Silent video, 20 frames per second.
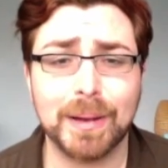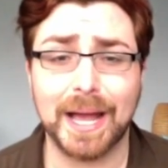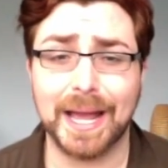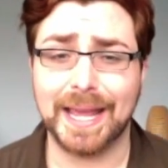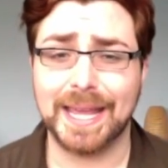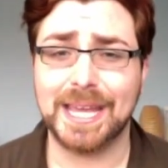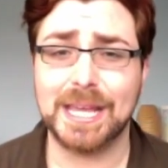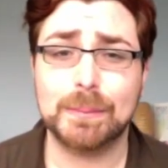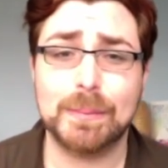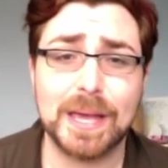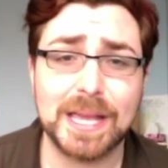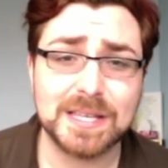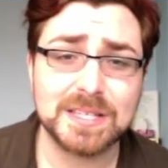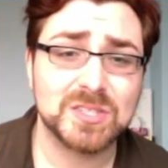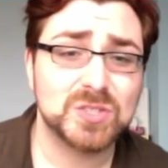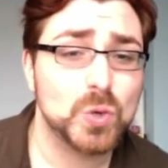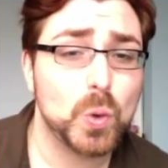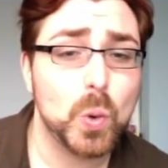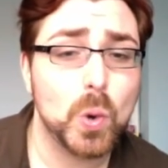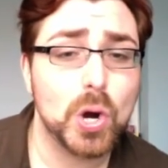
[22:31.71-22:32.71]
my eBay
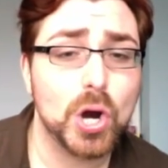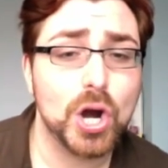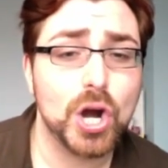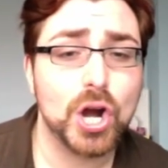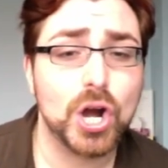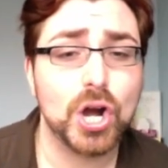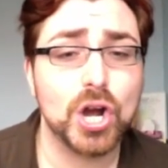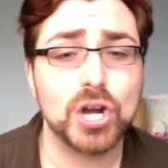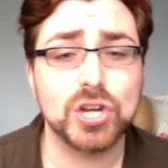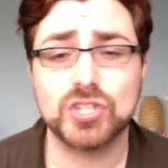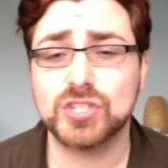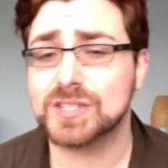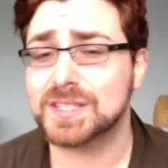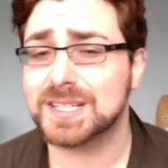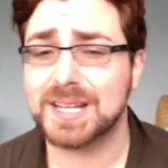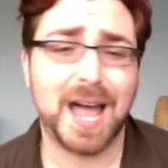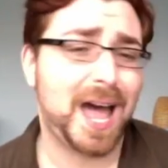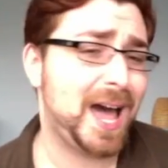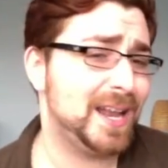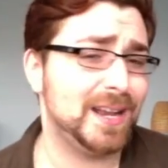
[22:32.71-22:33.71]
store.
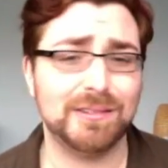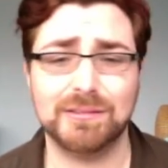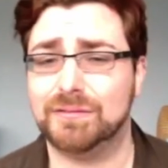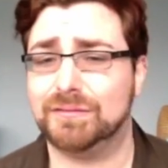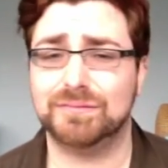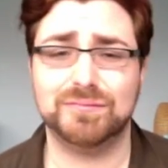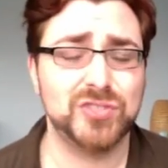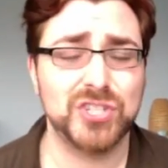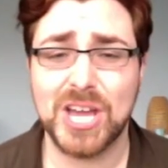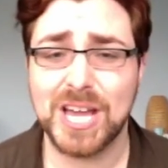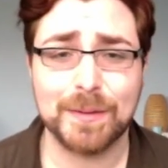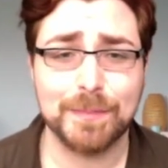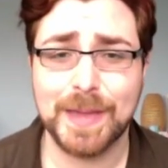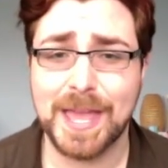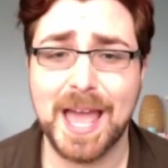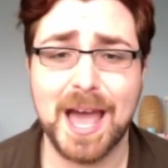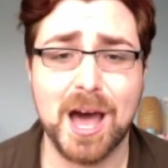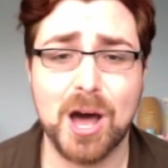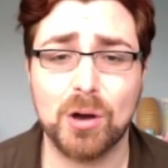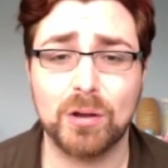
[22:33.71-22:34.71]
Just kind of check
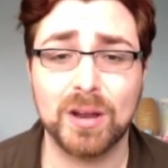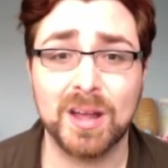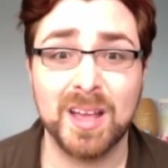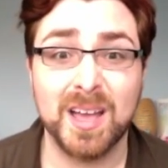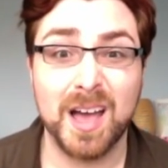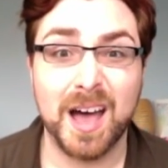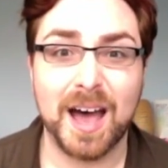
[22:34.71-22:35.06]
me out.